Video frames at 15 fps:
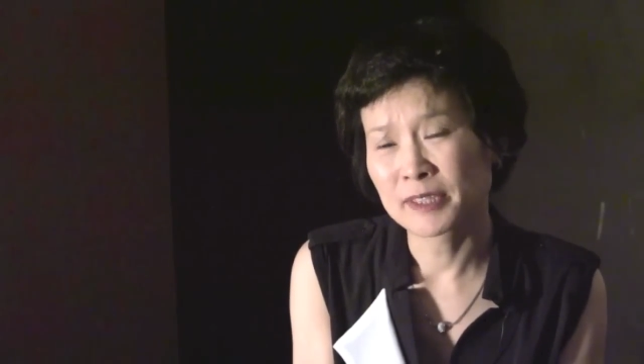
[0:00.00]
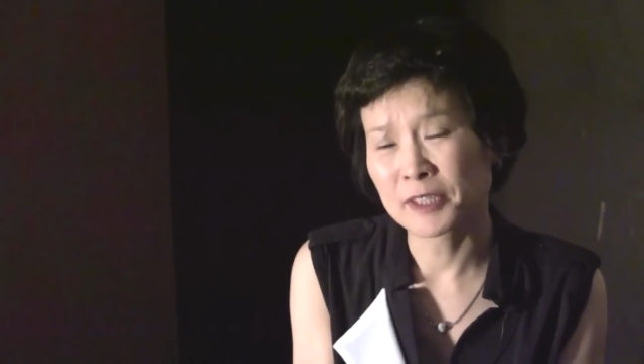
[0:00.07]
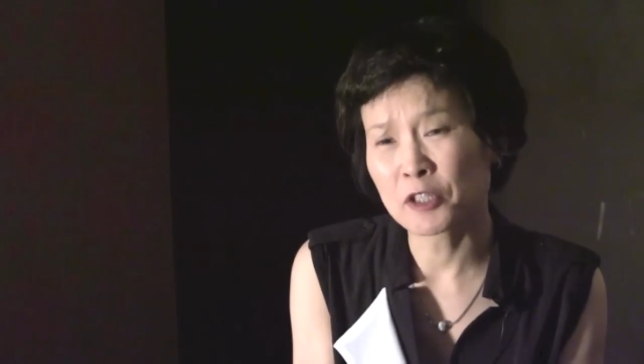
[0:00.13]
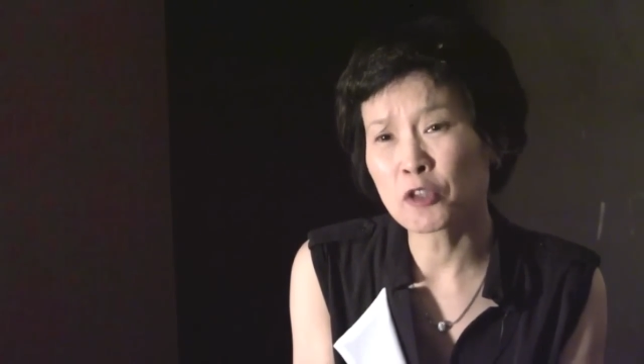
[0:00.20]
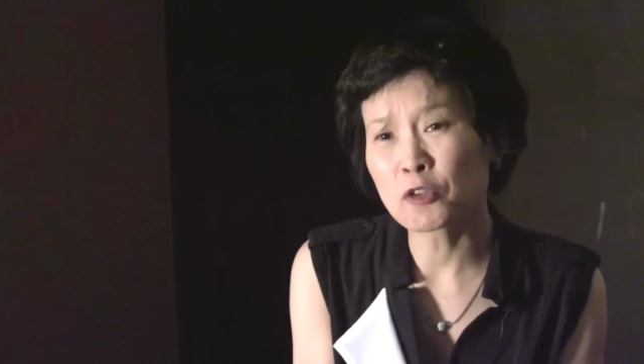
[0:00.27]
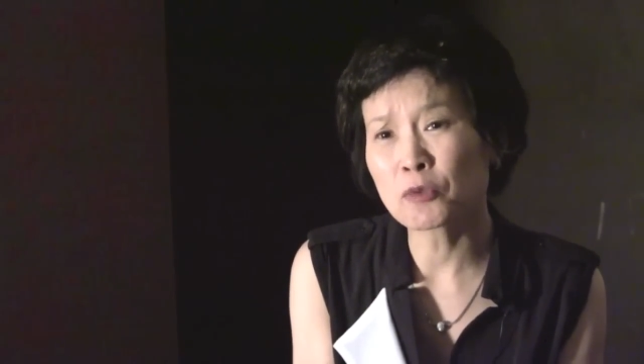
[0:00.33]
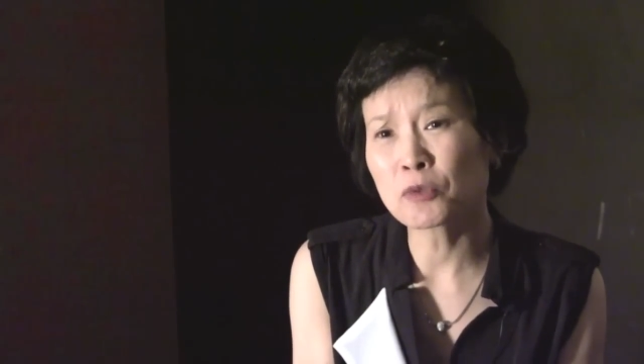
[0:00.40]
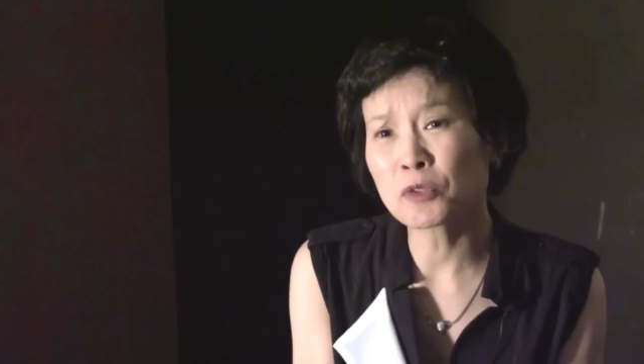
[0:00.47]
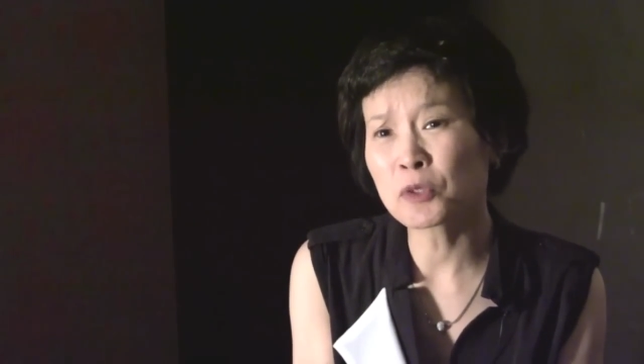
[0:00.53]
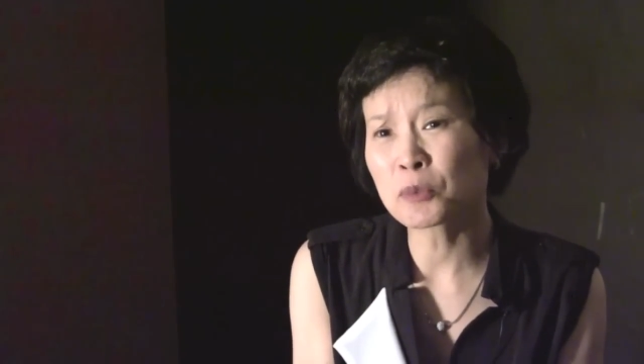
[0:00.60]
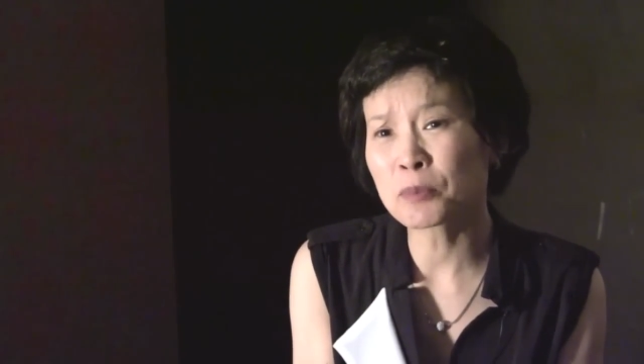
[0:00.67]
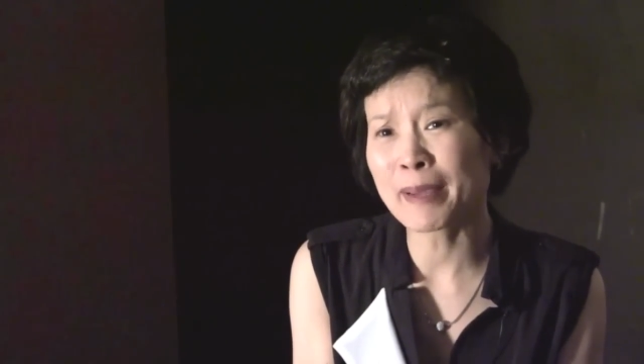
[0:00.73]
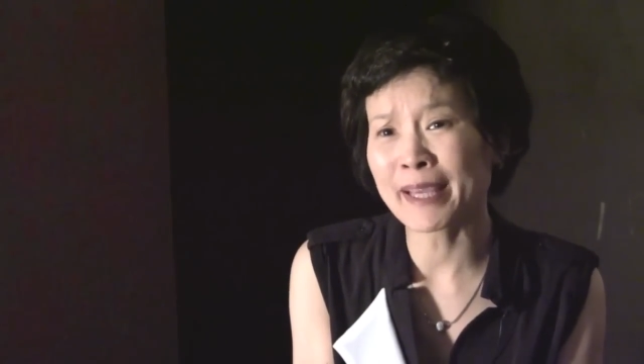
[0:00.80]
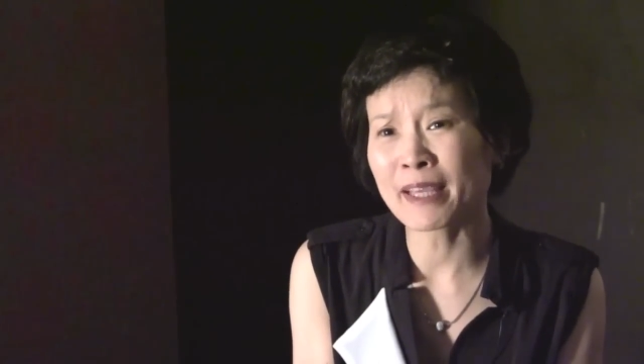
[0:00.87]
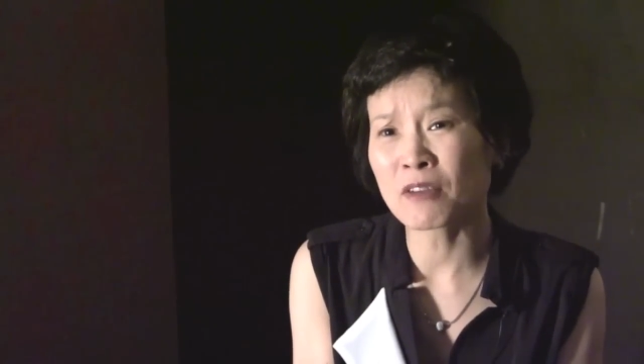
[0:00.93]
They go,
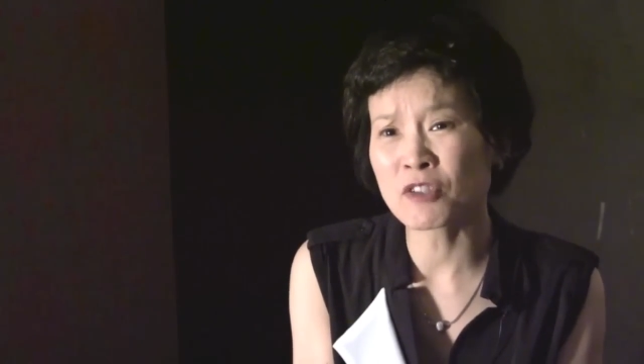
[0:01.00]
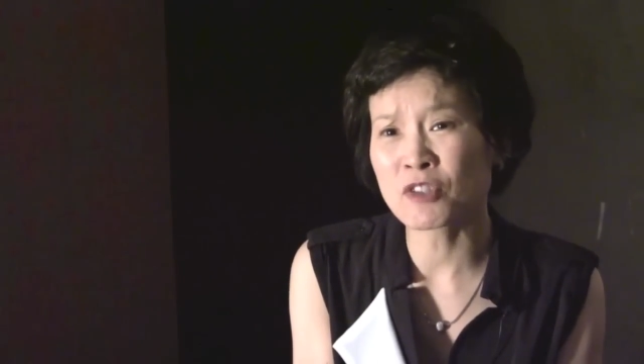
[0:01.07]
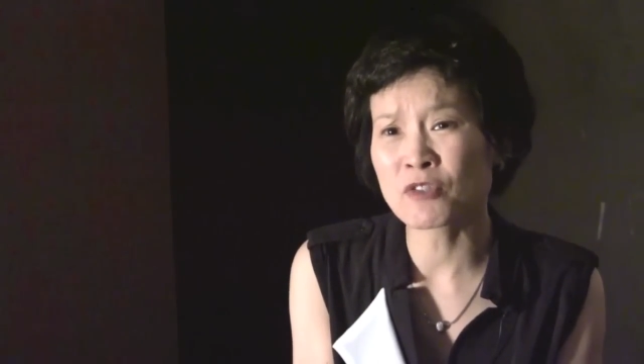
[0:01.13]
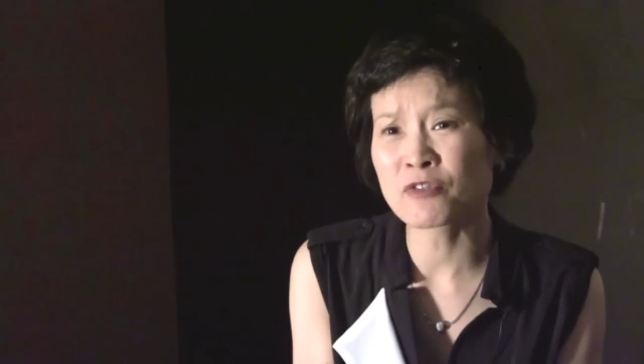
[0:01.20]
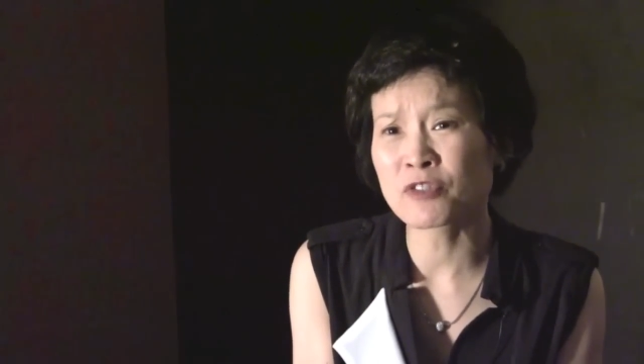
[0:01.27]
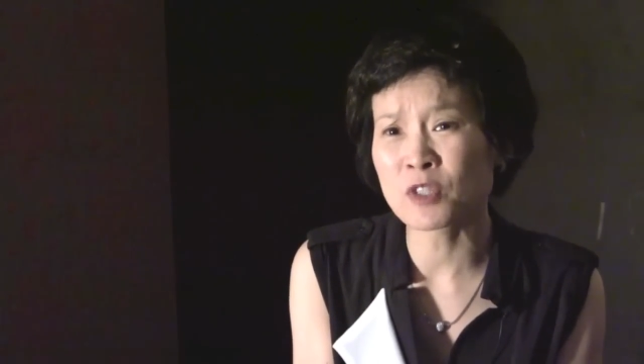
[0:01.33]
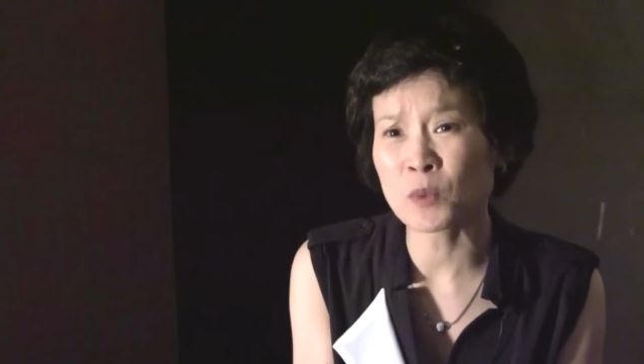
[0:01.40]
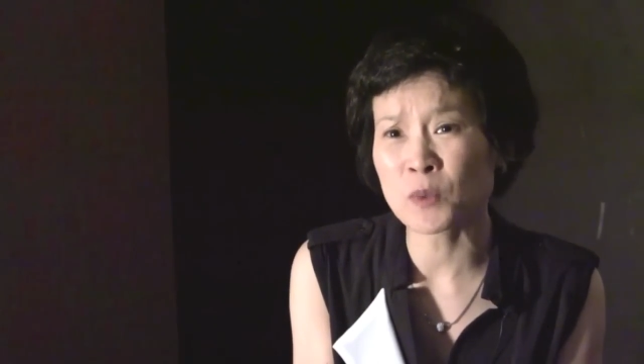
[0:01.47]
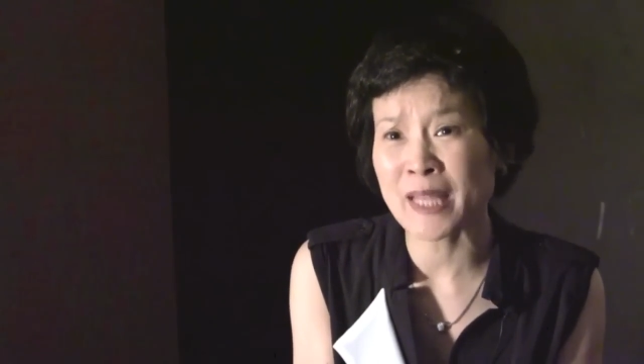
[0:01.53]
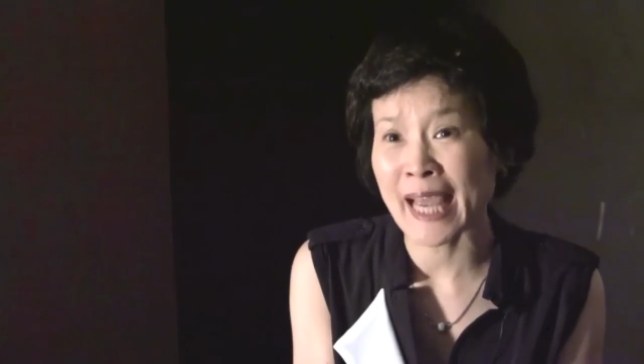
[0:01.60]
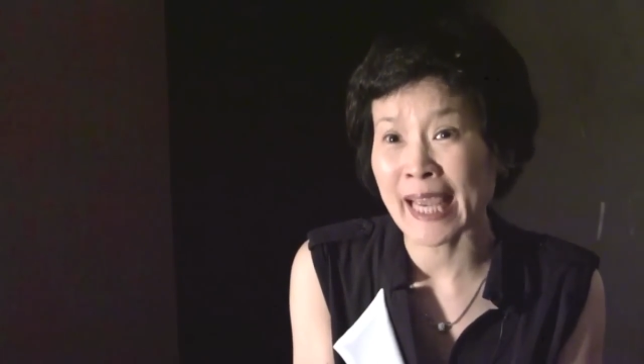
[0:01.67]
you pay you so